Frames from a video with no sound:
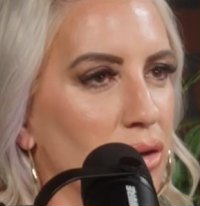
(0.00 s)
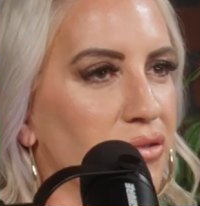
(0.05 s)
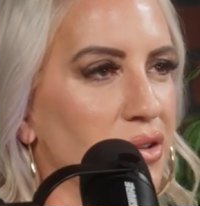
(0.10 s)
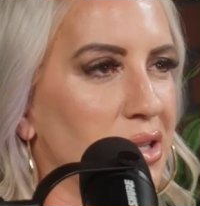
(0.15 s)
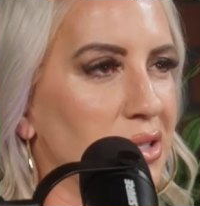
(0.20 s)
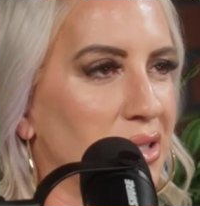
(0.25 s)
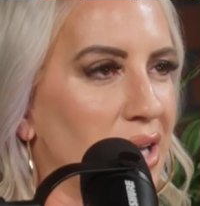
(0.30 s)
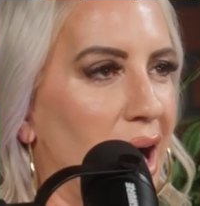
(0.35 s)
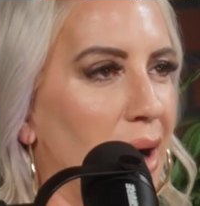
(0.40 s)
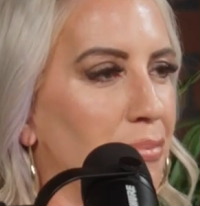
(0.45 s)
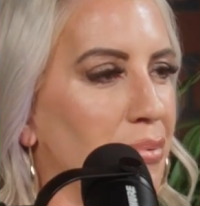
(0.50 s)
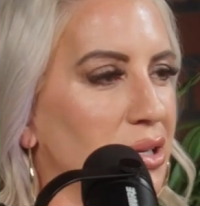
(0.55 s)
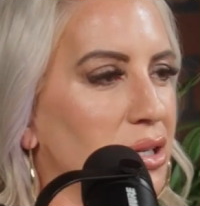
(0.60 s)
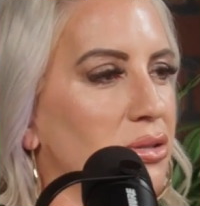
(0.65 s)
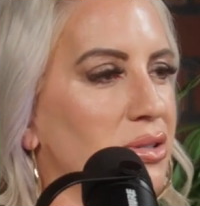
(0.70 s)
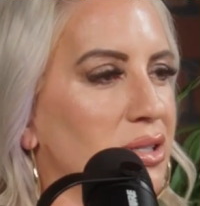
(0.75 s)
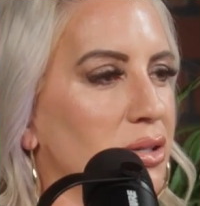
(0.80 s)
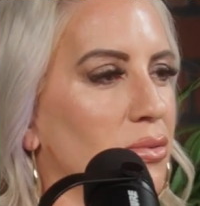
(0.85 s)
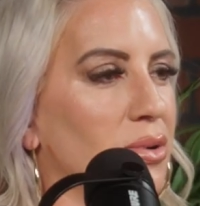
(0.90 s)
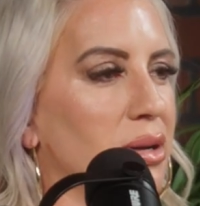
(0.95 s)
over the top, but you
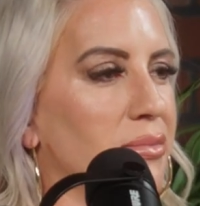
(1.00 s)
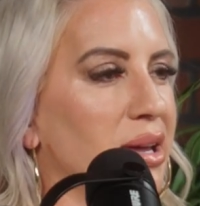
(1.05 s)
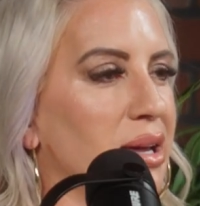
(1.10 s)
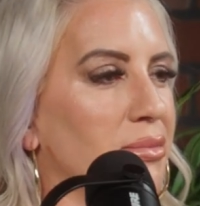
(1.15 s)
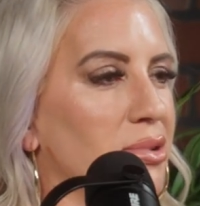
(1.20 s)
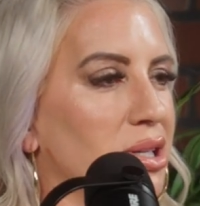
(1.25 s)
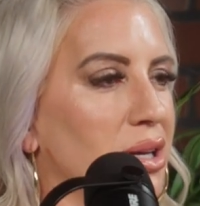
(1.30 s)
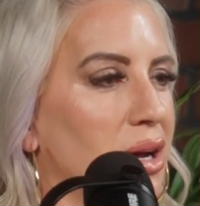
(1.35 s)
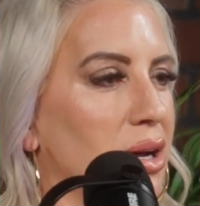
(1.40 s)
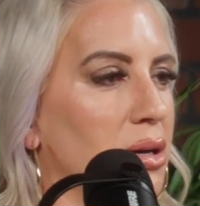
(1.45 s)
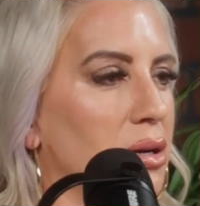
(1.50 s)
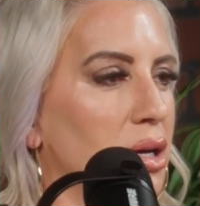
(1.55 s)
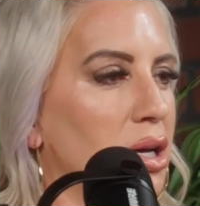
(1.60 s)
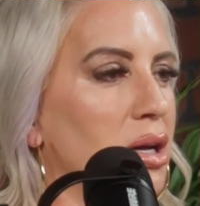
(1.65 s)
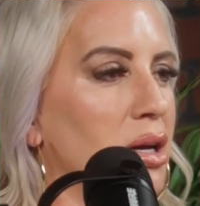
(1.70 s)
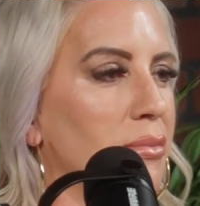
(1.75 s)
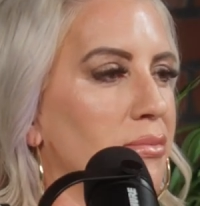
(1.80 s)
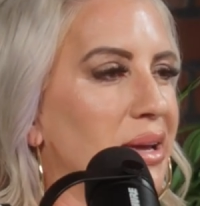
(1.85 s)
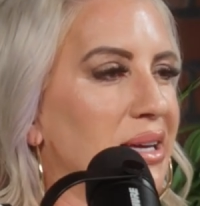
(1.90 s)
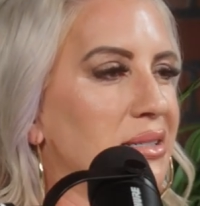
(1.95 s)
still want to be able to
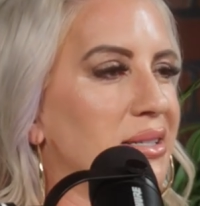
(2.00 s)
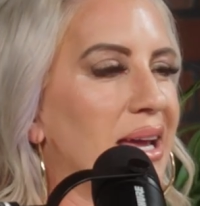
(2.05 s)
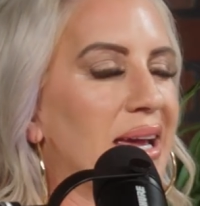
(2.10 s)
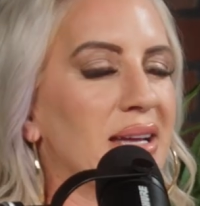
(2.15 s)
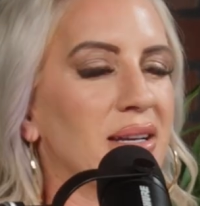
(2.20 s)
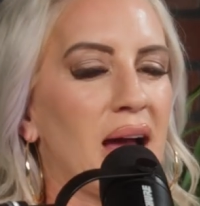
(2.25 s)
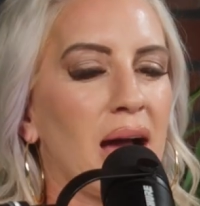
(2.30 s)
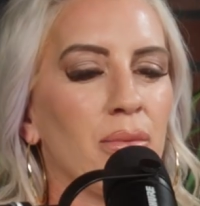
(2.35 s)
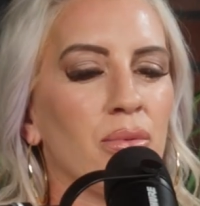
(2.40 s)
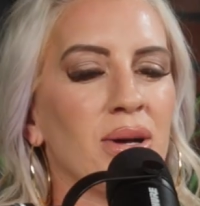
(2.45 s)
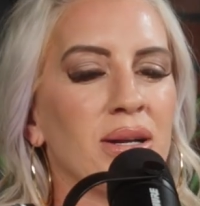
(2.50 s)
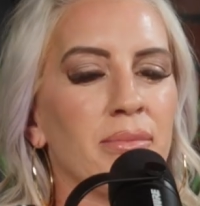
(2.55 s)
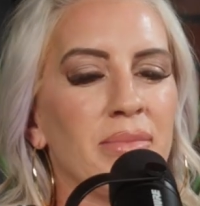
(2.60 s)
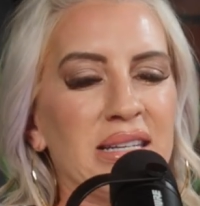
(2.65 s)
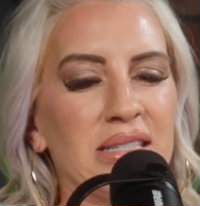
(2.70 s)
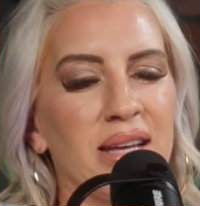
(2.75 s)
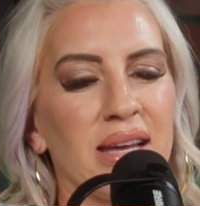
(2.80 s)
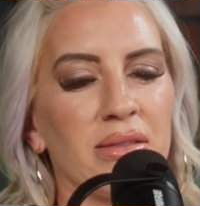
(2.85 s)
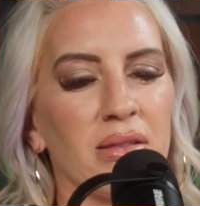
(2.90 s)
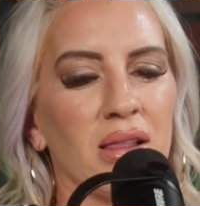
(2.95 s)
I want to
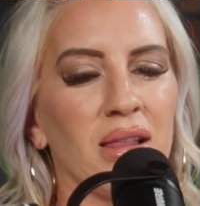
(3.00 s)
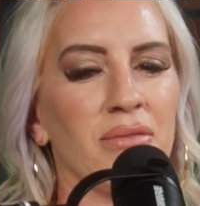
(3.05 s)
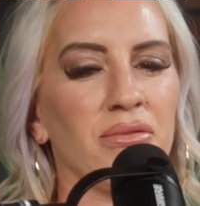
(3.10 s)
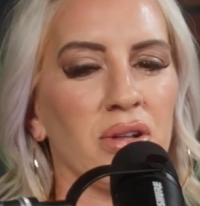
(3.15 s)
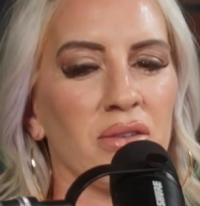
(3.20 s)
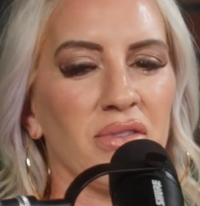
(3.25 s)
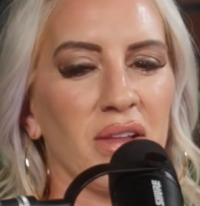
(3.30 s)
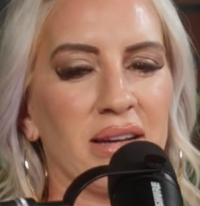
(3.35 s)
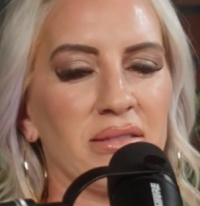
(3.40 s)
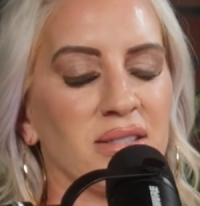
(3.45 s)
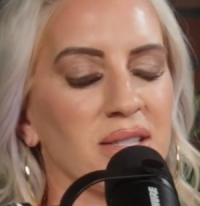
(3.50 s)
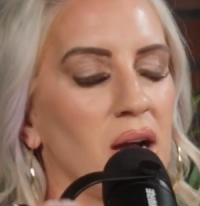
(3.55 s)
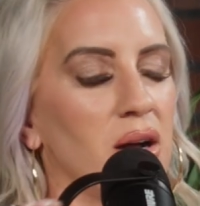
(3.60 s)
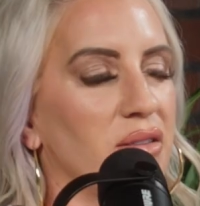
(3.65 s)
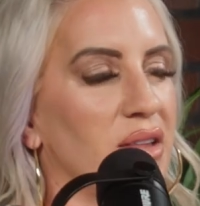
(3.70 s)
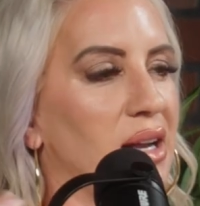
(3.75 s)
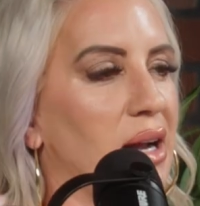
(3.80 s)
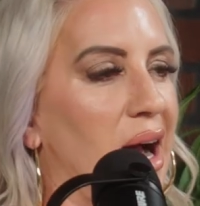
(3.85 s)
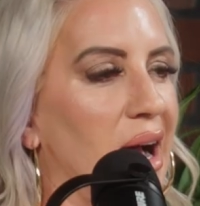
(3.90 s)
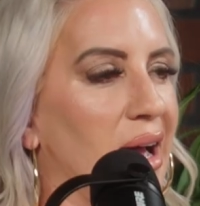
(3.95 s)
maintain the level of lifestyle
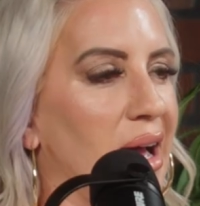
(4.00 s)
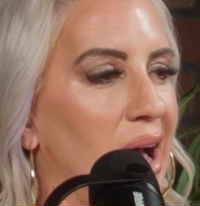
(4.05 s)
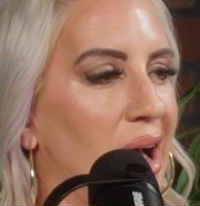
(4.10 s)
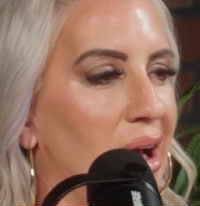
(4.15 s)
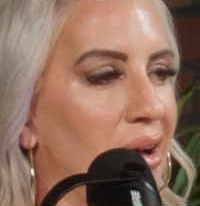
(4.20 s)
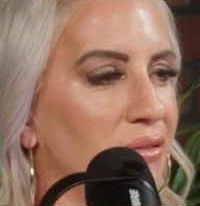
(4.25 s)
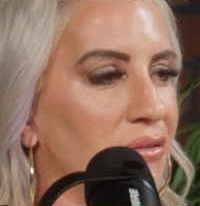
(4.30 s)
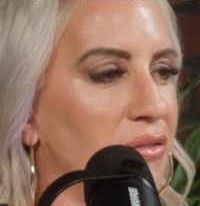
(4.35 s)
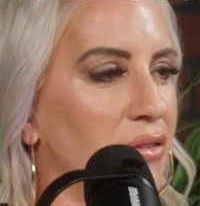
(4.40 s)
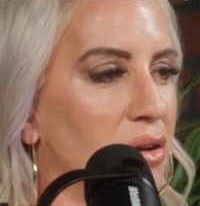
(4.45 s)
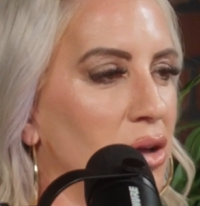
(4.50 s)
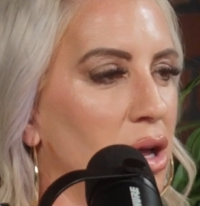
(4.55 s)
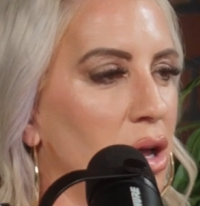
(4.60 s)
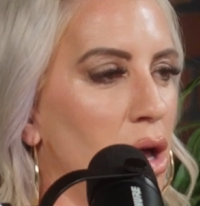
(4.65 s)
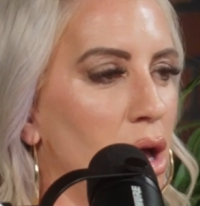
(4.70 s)
that I have.